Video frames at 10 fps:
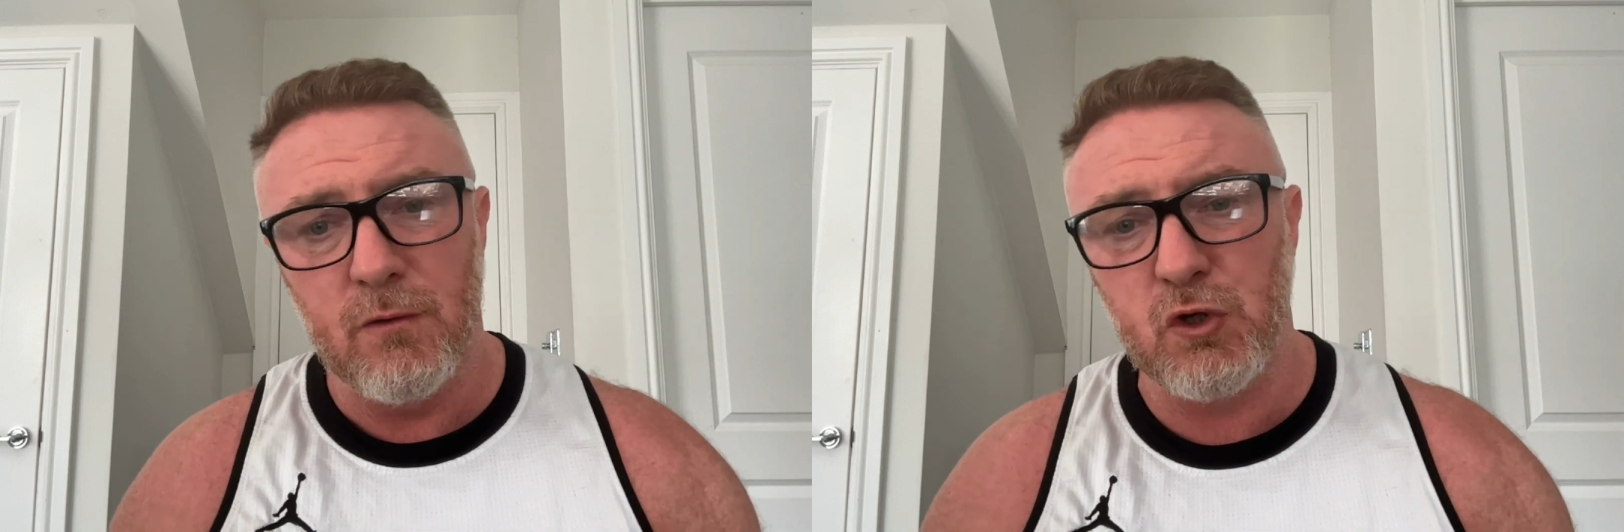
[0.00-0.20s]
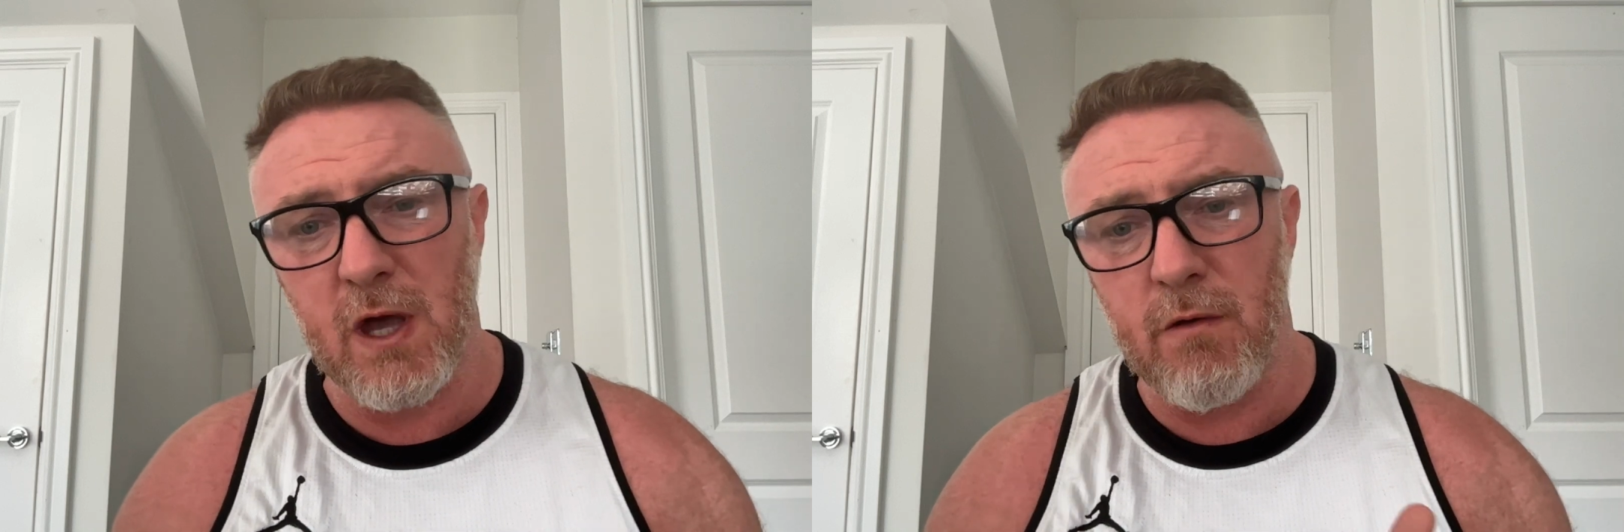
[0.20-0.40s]

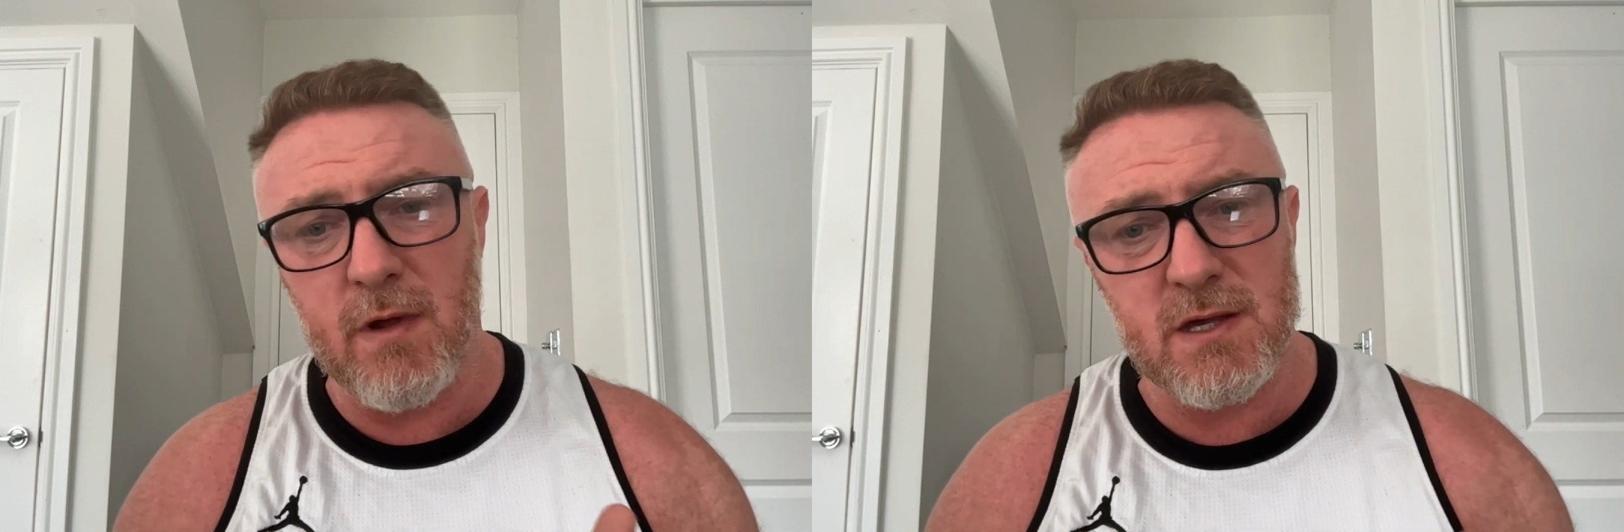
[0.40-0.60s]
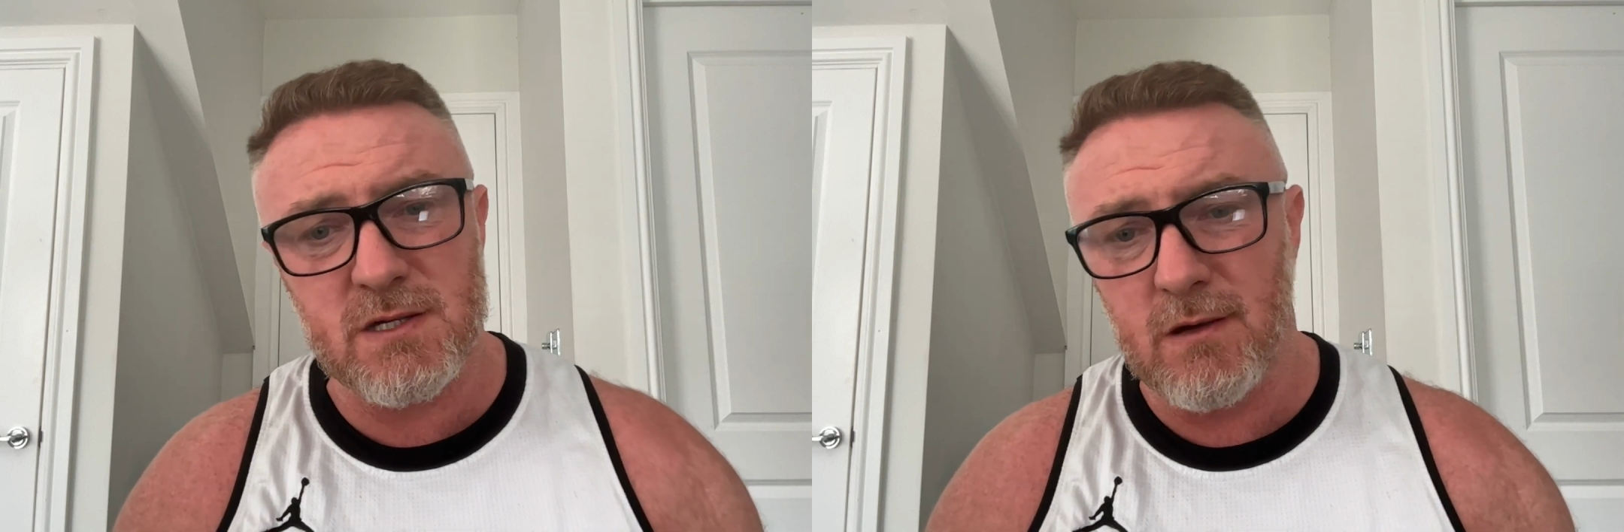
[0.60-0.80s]

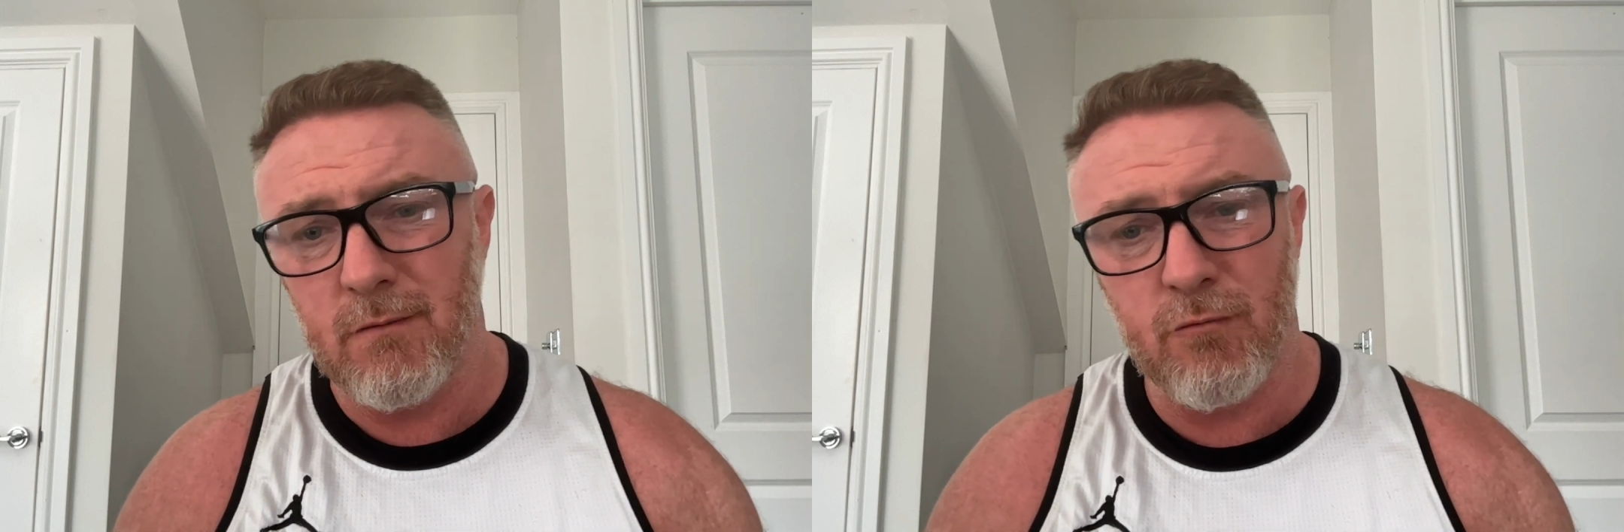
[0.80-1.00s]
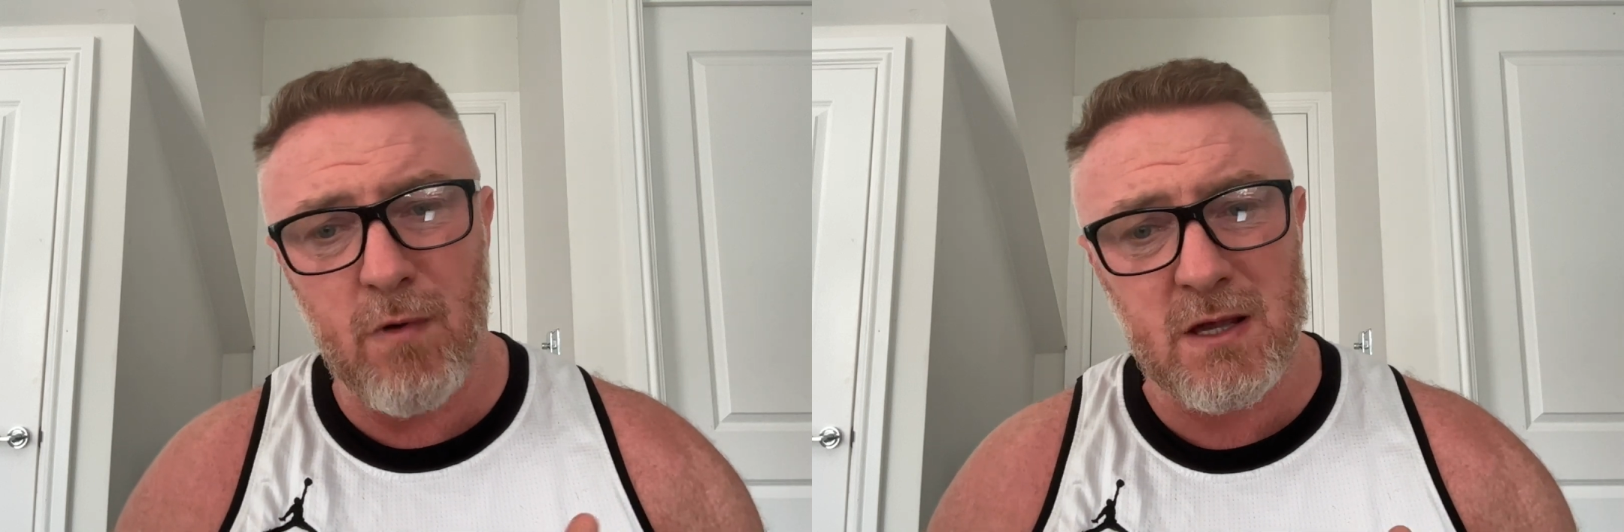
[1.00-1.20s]
cherries,
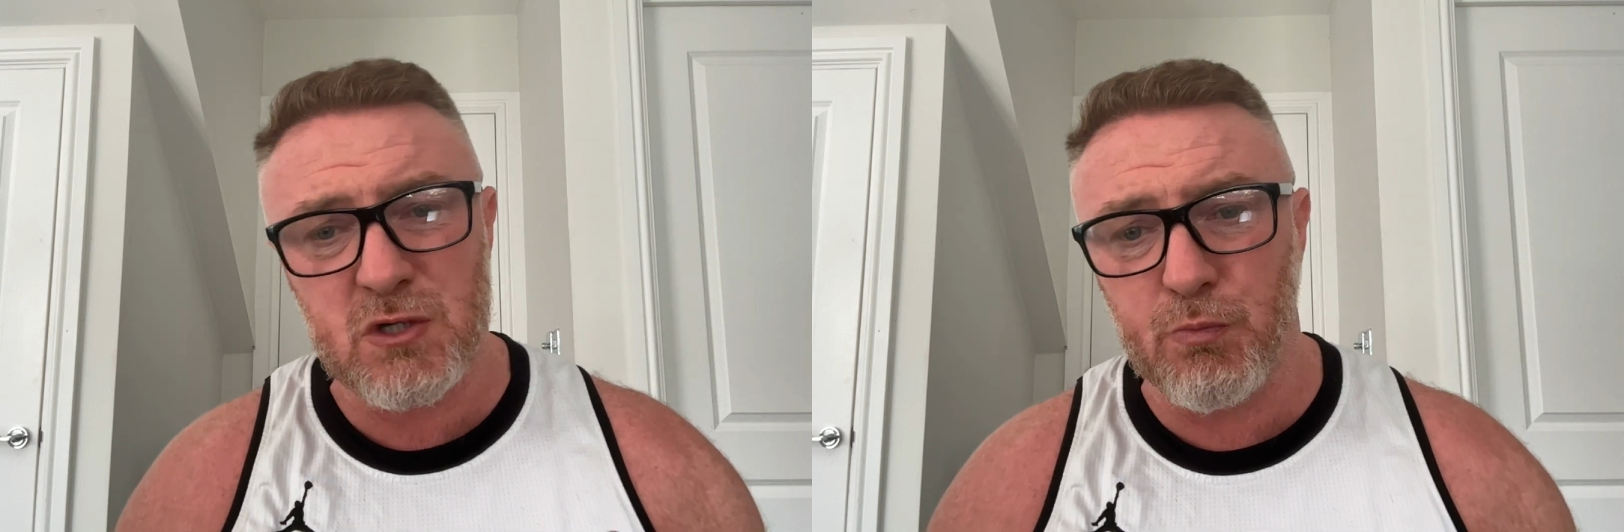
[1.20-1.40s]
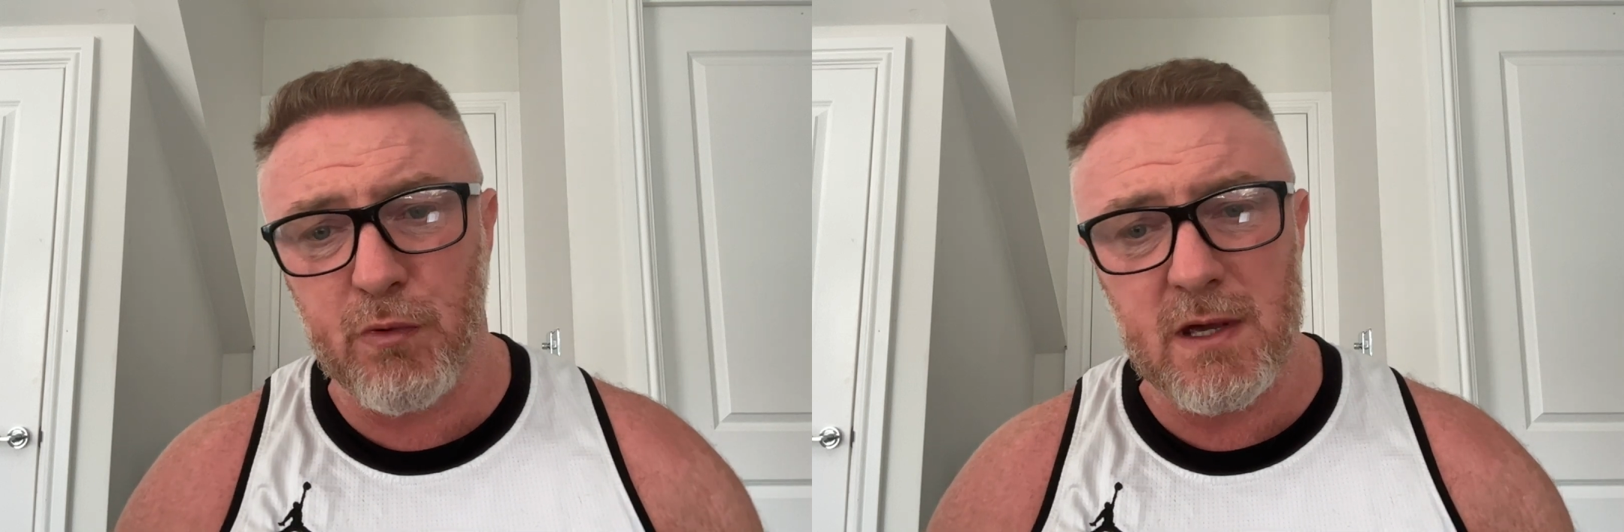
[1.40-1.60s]

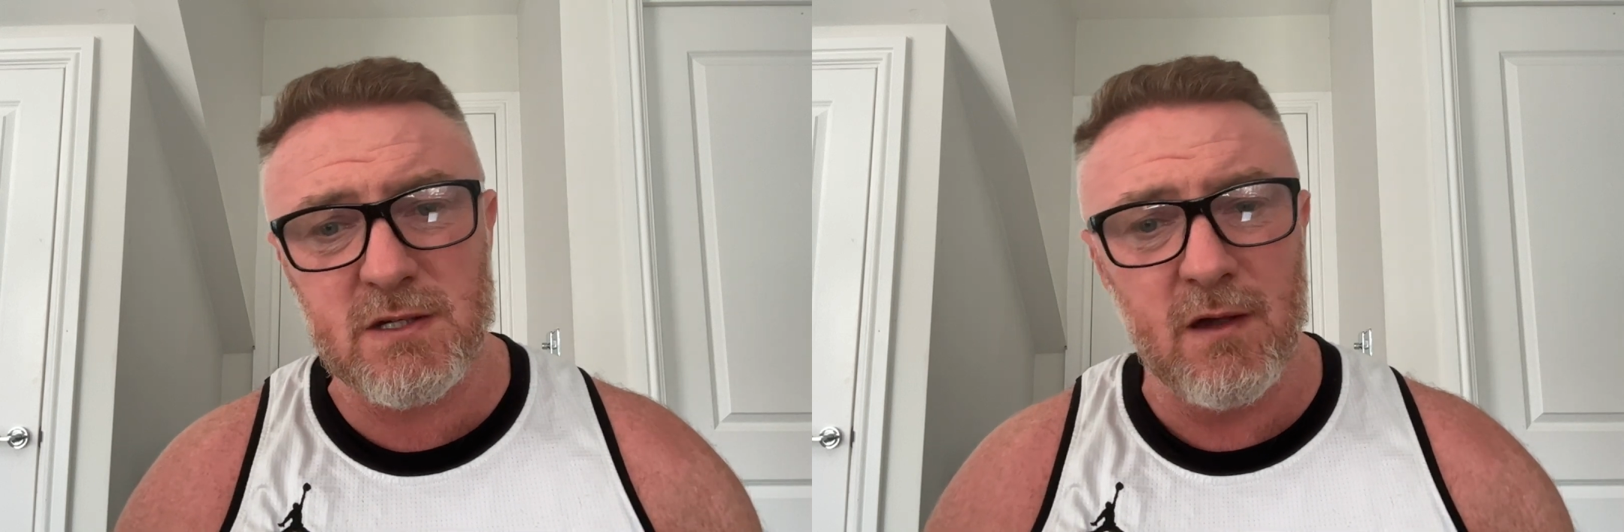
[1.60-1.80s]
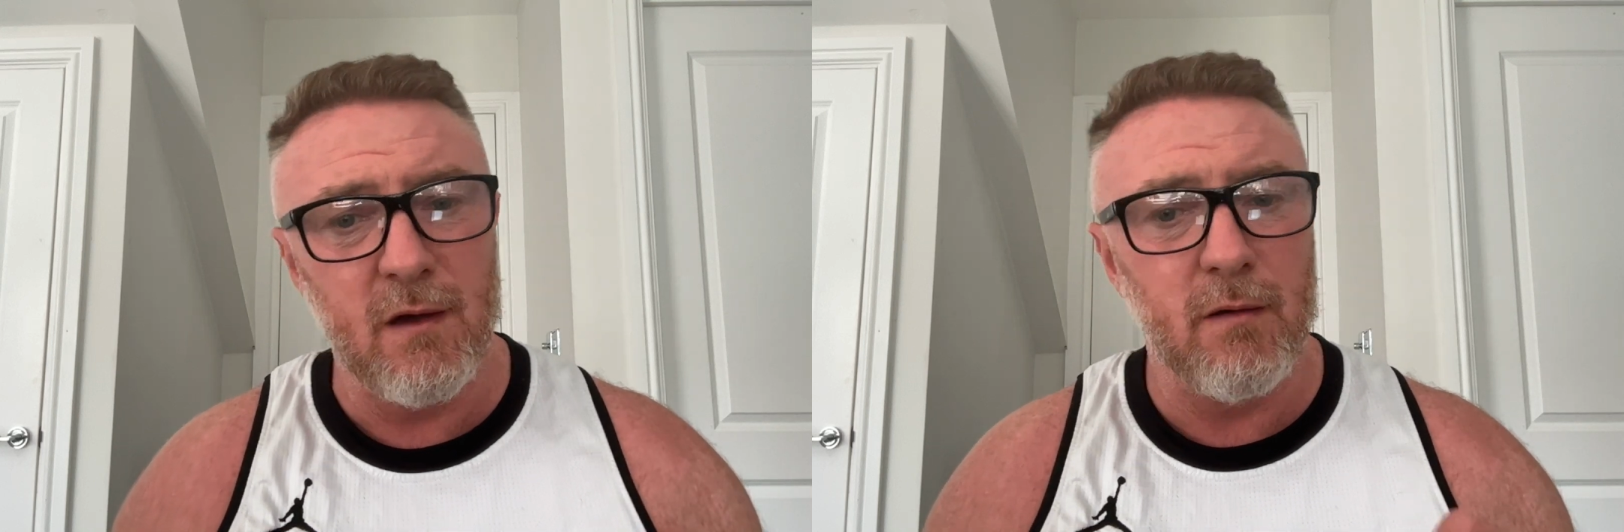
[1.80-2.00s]
raspberries,